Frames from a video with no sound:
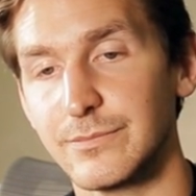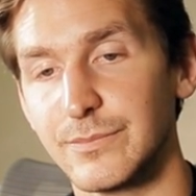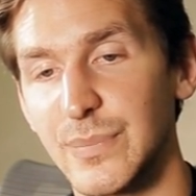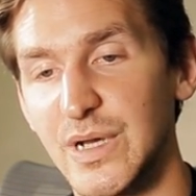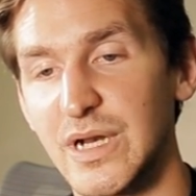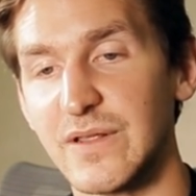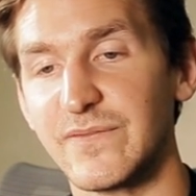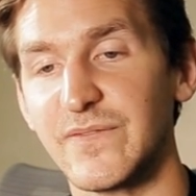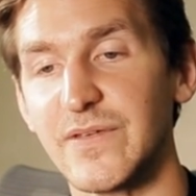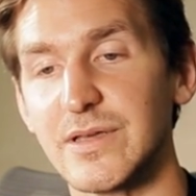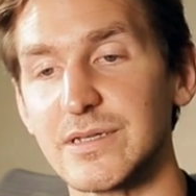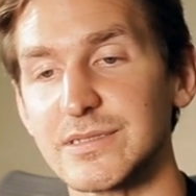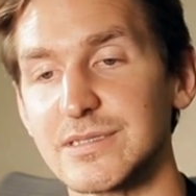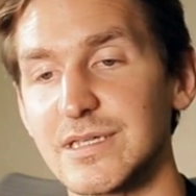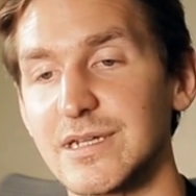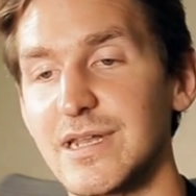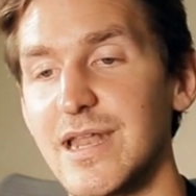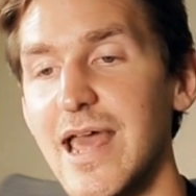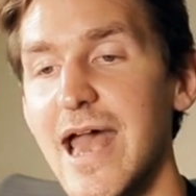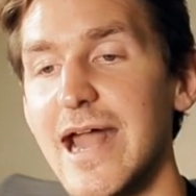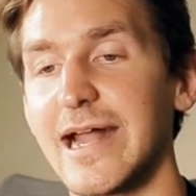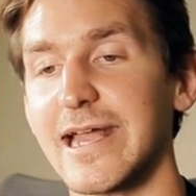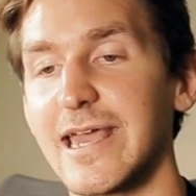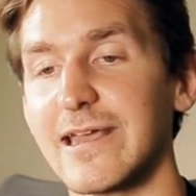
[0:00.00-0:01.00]
But he feels a
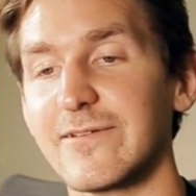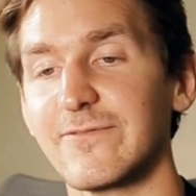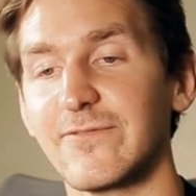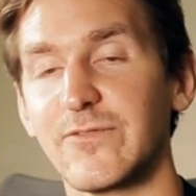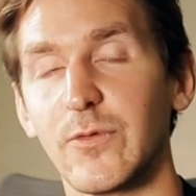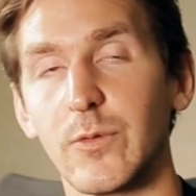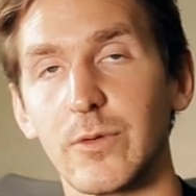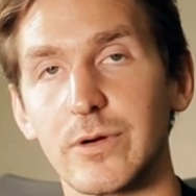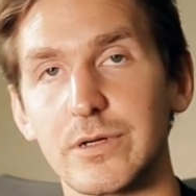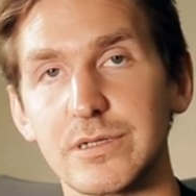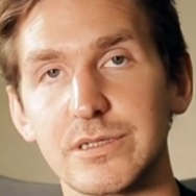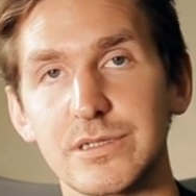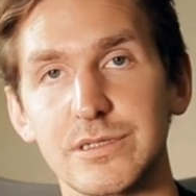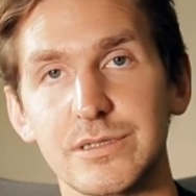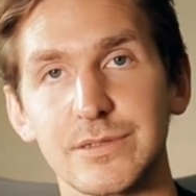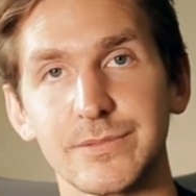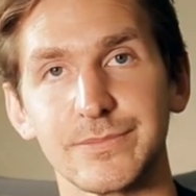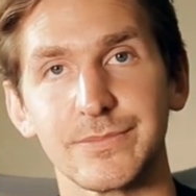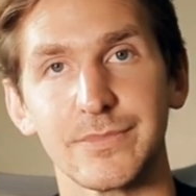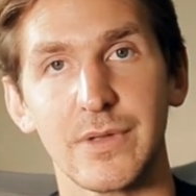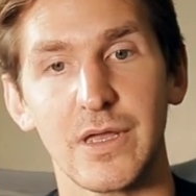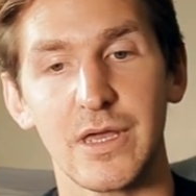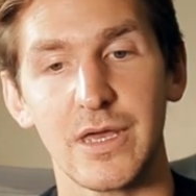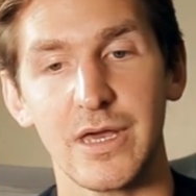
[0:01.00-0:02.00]
nagging force,
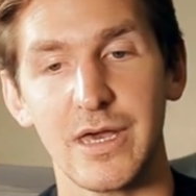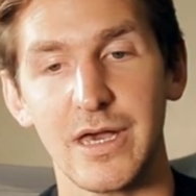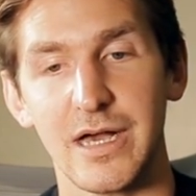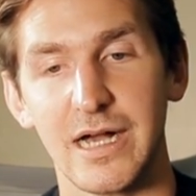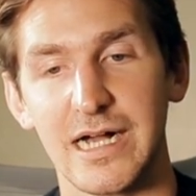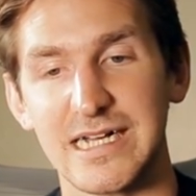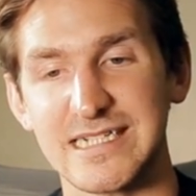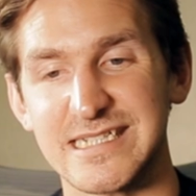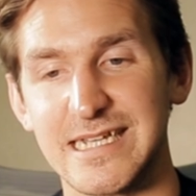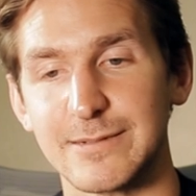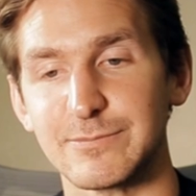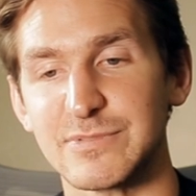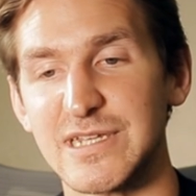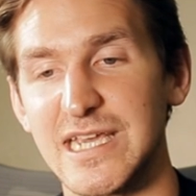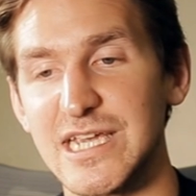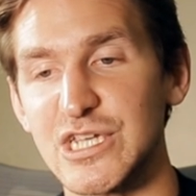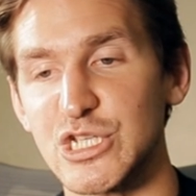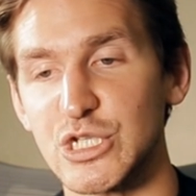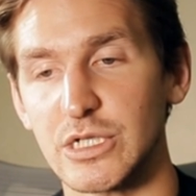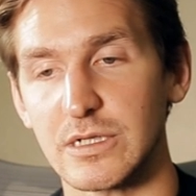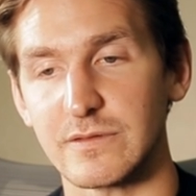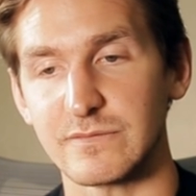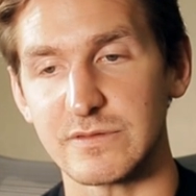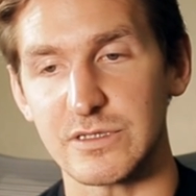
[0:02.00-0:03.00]
a
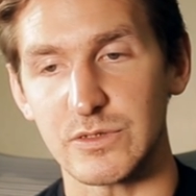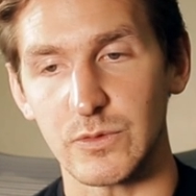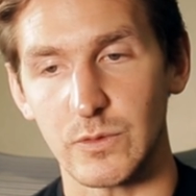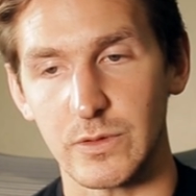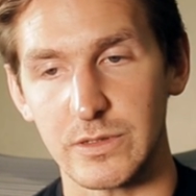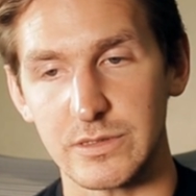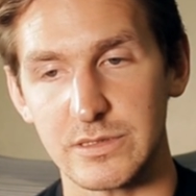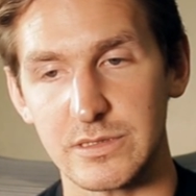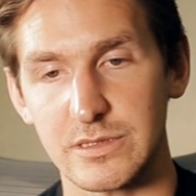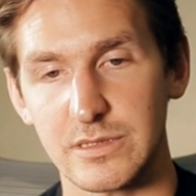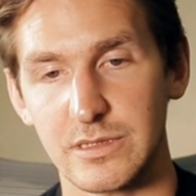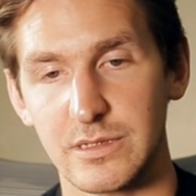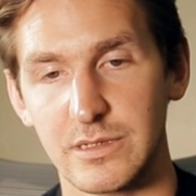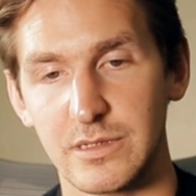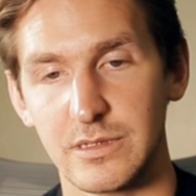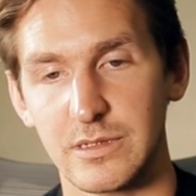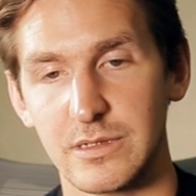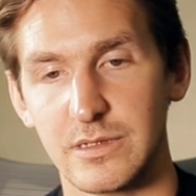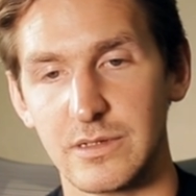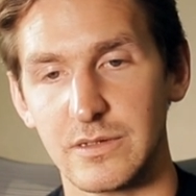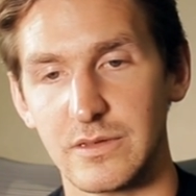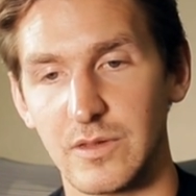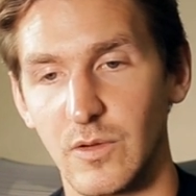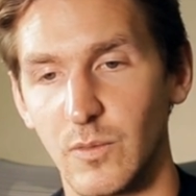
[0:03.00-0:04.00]
temptation of sorts,
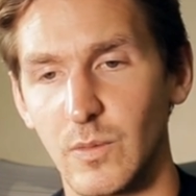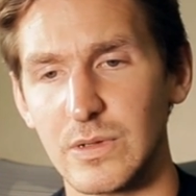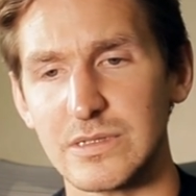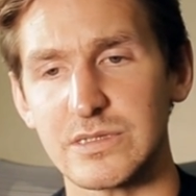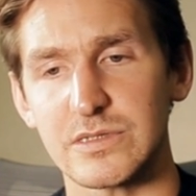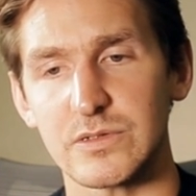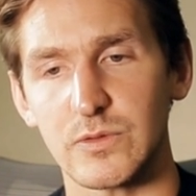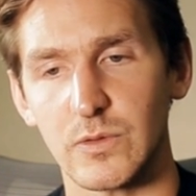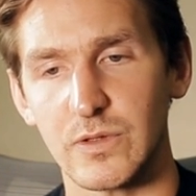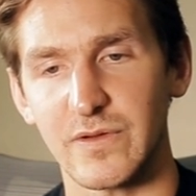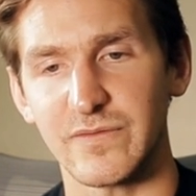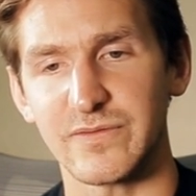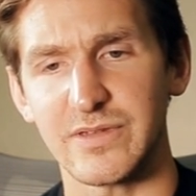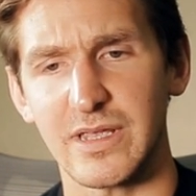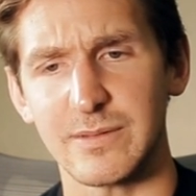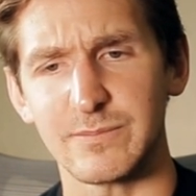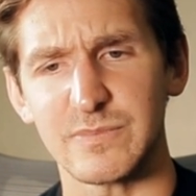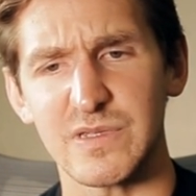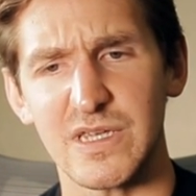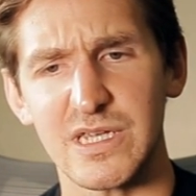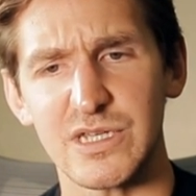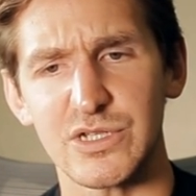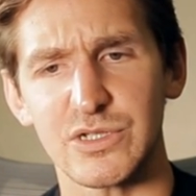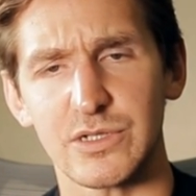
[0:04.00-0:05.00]
though what sort of
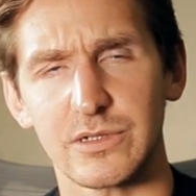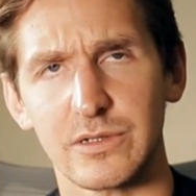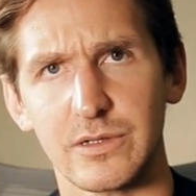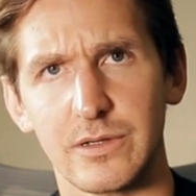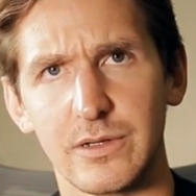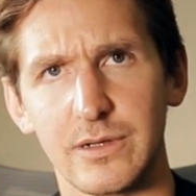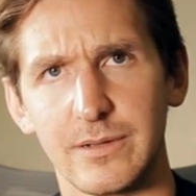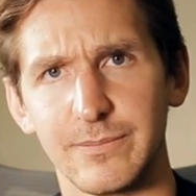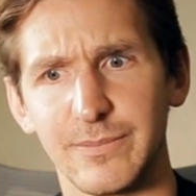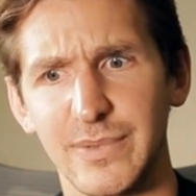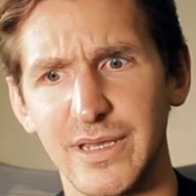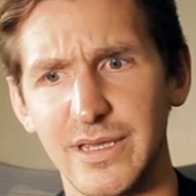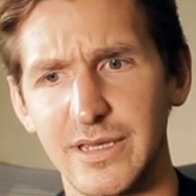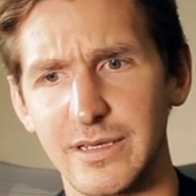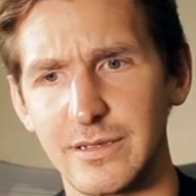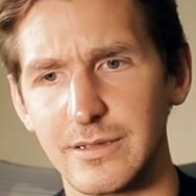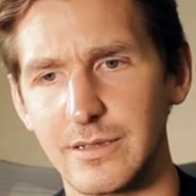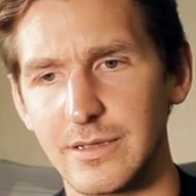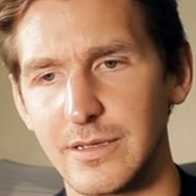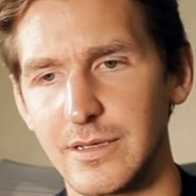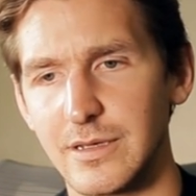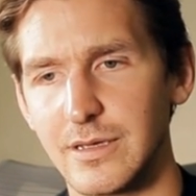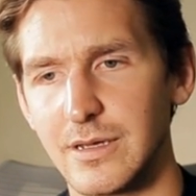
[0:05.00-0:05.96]
temptation could it be,